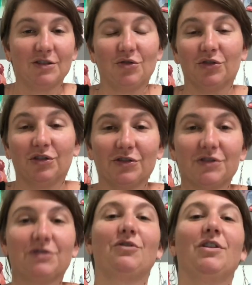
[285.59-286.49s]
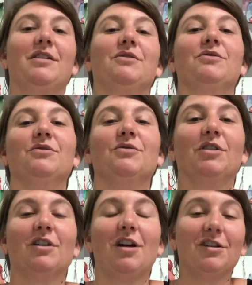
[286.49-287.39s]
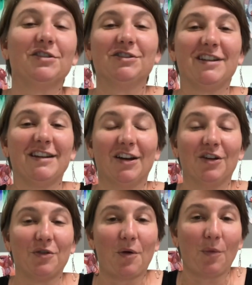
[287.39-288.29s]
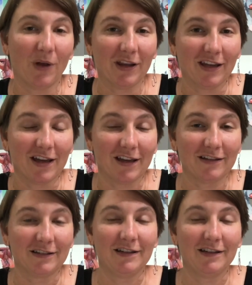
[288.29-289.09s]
told her story through her alter ego, Willia.